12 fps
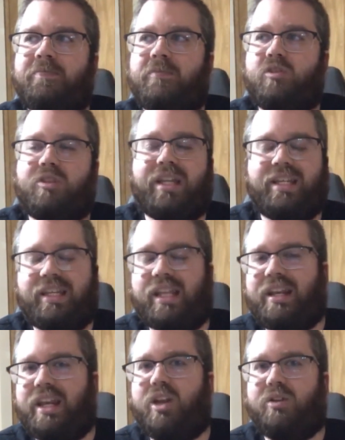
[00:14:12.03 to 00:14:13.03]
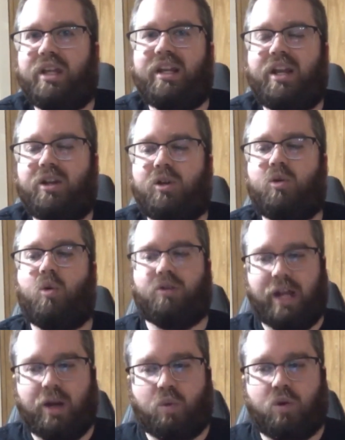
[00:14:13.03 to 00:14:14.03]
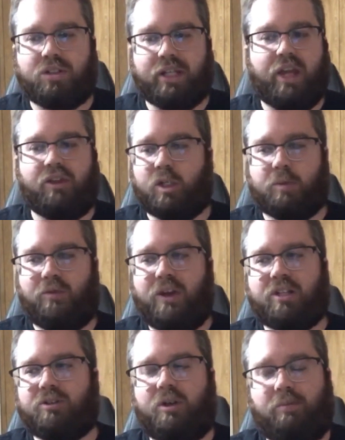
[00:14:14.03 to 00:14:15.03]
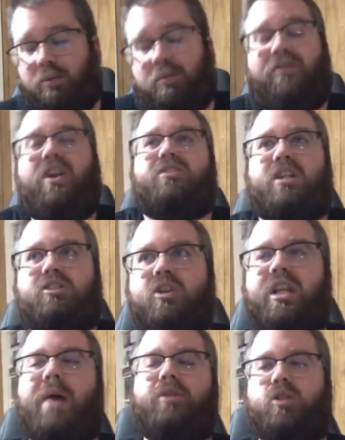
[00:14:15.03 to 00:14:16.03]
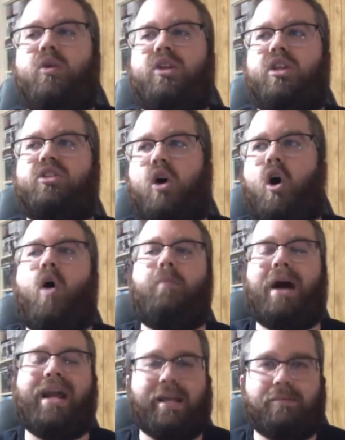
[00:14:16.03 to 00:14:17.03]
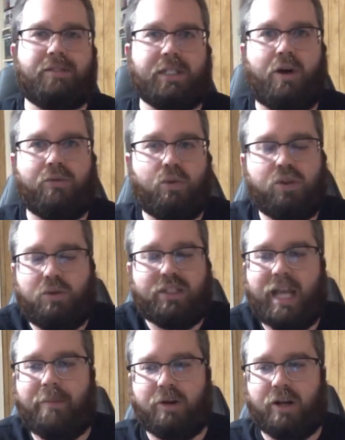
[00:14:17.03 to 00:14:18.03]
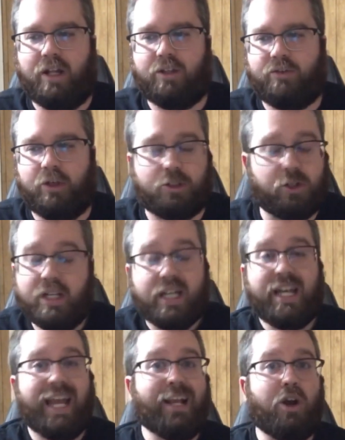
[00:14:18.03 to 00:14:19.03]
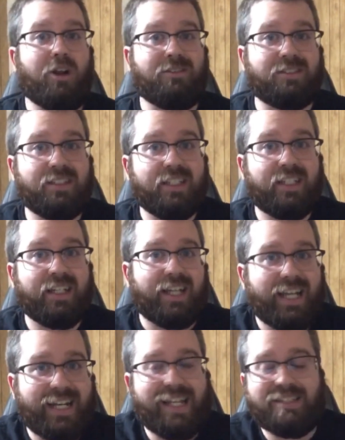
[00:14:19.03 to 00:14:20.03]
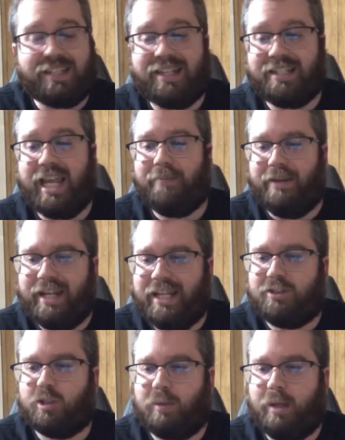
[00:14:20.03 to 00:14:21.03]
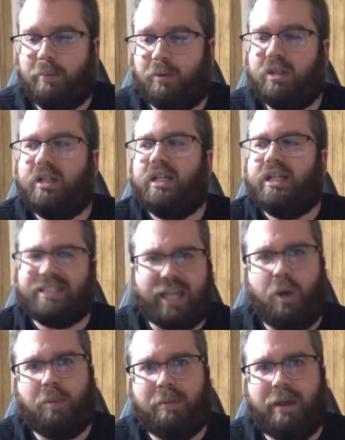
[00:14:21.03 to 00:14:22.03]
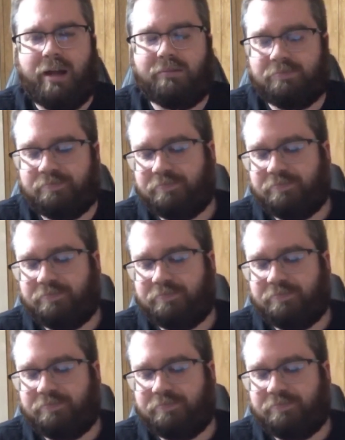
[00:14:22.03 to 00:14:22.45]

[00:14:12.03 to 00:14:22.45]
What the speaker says: So they need to coordinate and work together because Professor X could not be doing this all by himself with what's happening right now in the future. He couldn't. He needs that team. He needs those people to help him out.